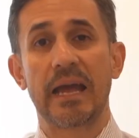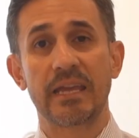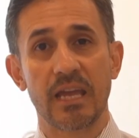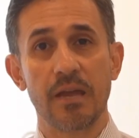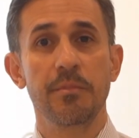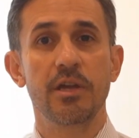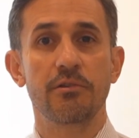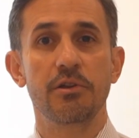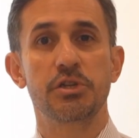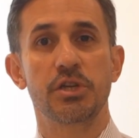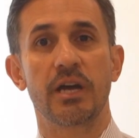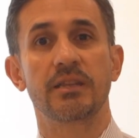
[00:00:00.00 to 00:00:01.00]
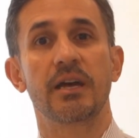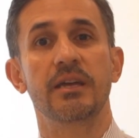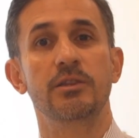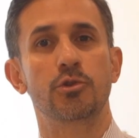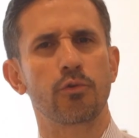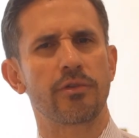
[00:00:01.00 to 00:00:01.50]
I came here in China
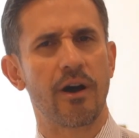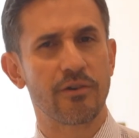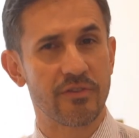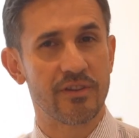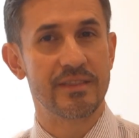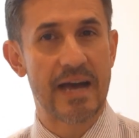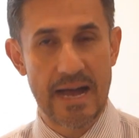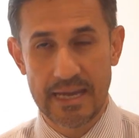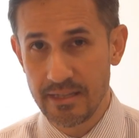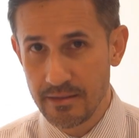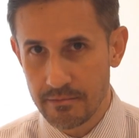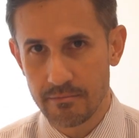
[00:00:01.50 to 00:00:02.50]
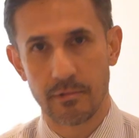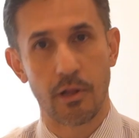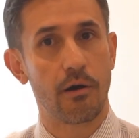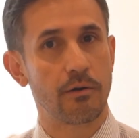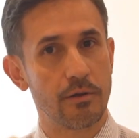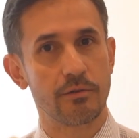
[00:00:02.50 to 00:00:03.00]
in 2009,
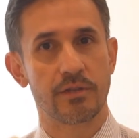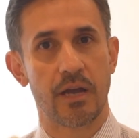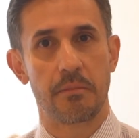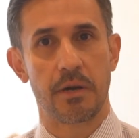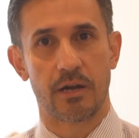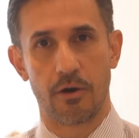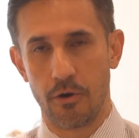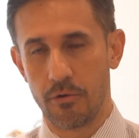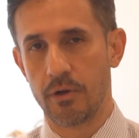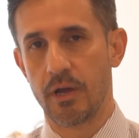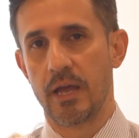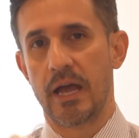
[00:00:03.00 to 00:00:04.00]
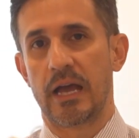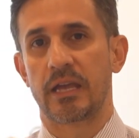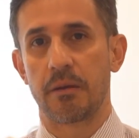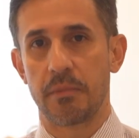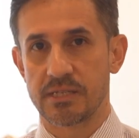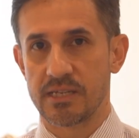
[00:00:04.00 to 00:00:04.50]
long time ago. I
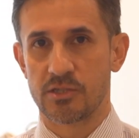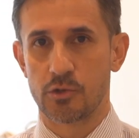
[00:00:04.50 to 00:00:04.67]
came as a